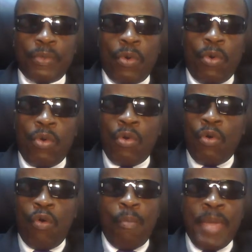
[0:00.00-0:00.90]

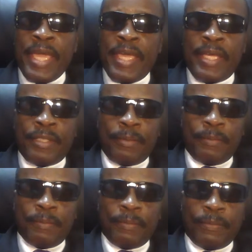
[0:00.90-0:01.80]
O man,
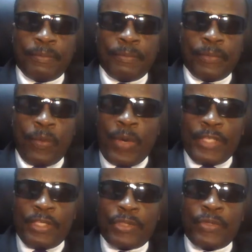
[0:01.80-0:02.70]

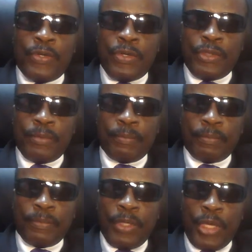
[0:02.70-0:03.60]
what is good,
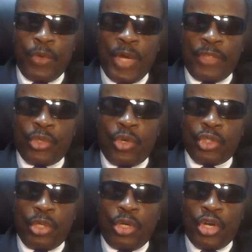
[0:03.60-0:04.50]
and what does
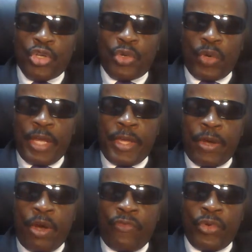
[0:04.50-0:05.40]
the Lord require
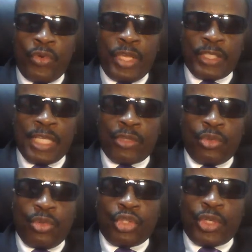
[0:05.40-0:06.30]
of you is that
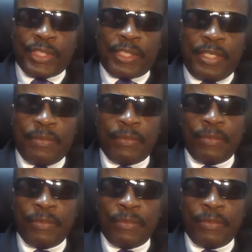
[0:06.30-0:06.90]
to do justly,